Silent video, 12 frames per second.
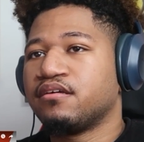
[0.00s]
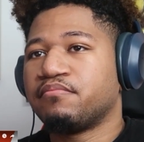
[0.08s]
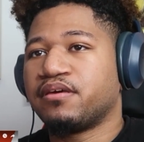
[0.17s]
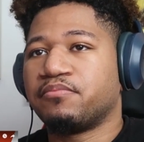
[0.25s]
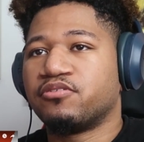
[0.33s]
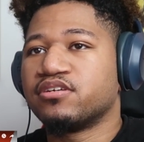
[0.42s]

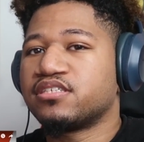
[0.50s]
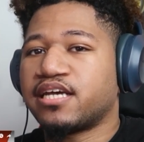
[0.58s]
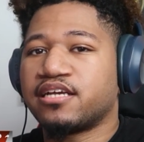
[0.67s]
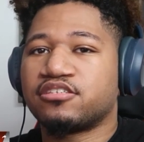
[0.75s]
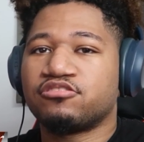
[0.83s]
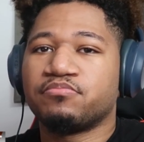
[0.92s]
Man,
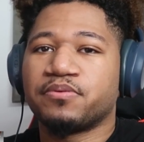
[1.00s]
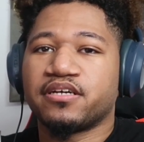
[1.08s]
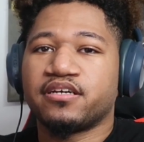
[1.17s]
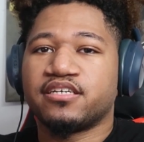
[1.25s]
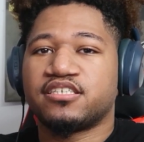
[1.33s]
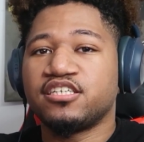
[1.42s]
Morissette is super
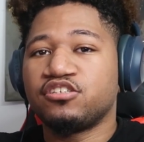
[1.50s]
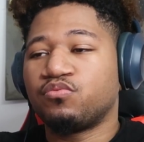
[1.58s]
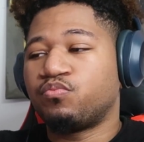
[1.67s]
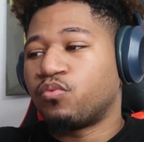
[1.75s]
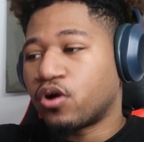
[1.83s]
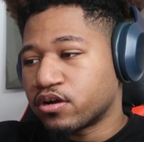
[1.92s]
good. She's
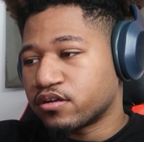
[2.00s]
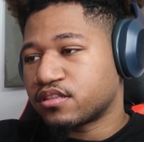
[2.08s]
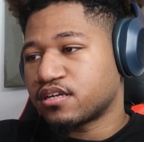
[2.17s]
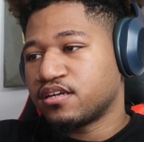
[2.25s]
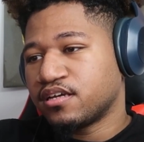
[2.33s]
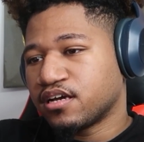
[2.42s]

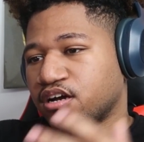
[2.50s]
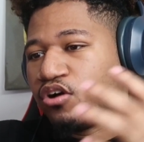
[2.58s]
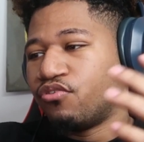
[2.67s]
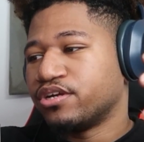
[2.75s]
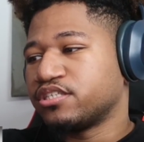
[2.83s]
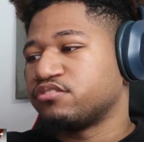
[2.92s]
worth
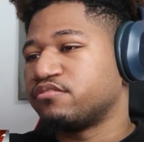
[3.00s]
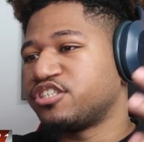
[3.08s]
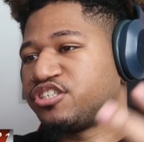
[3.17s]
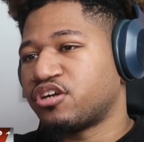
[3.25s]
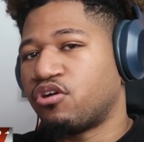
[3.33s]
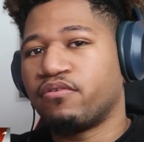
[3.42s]
going to a
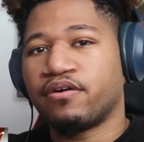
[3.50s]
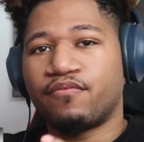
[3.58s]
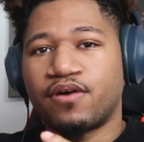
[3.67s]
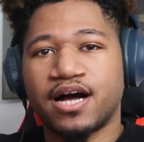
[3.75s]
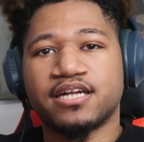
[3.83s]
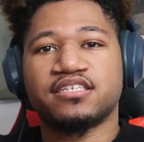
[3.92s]
show and
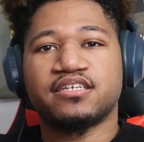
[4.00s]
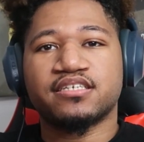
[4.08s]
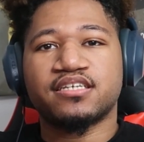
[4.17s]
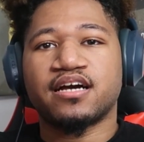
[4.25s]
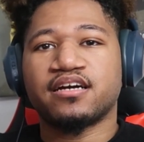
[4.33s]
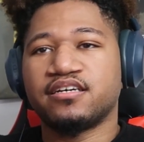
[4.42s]
watching.
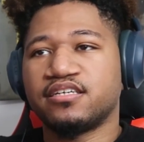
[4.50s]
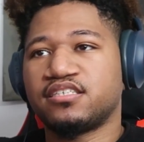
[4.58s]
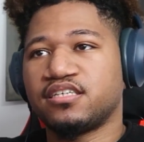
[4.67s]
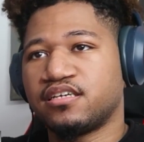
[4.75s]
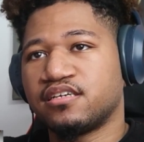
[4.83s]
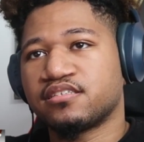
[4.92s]
That's how good
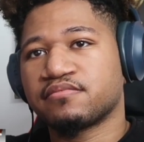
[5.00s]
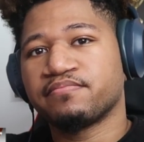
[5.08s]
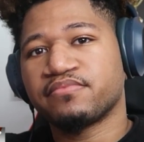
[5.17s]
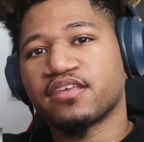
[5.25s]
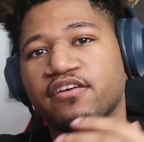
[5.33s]
she is.